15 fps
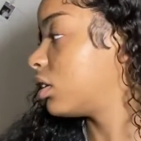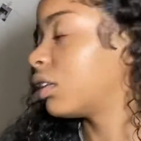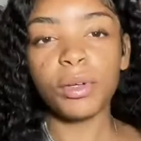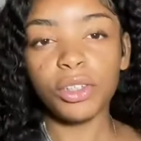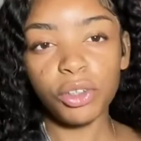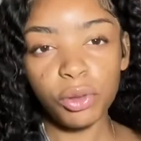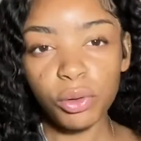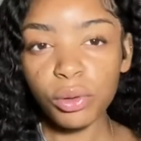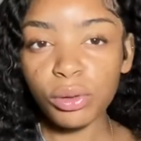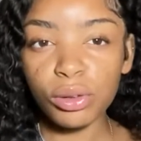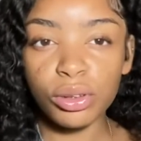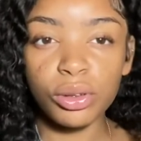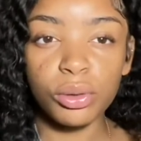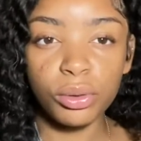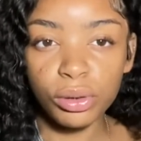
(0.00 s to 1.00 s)
when you do
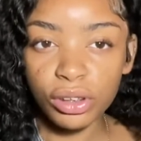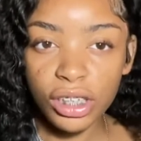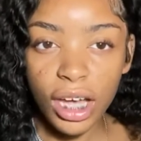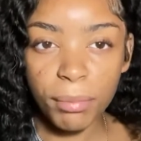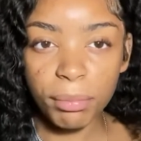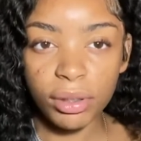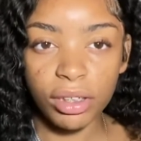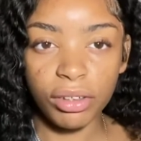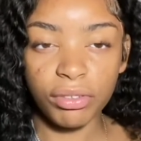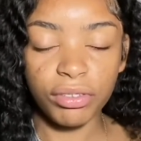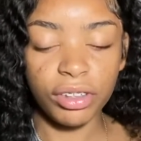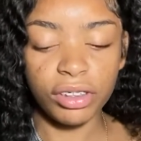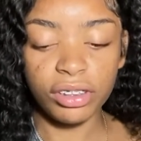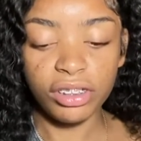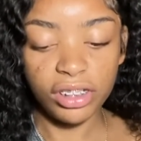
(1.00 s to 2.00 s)
school shopping the
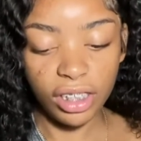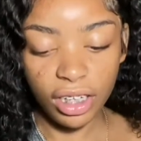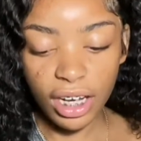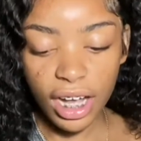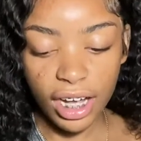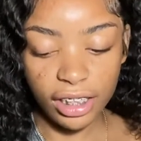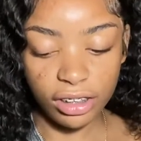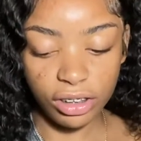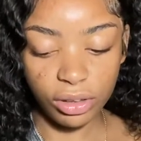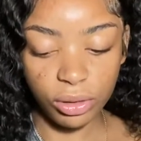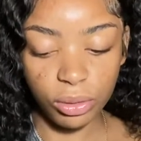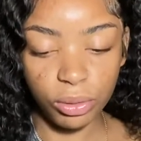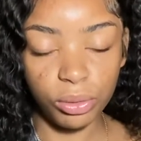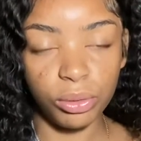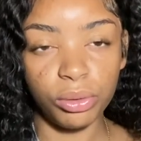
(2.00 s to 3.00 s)
first year of high
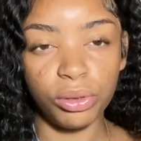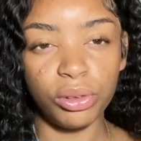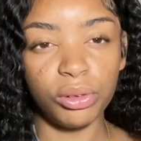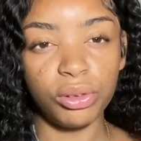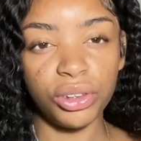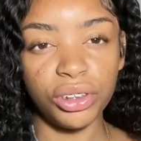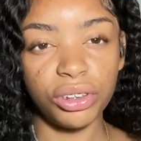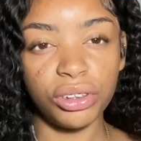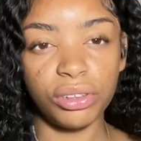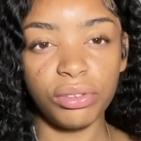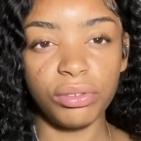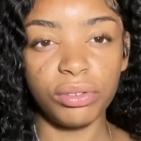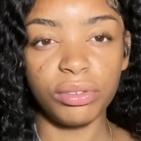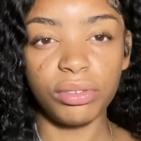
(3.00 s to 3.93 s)
school, you just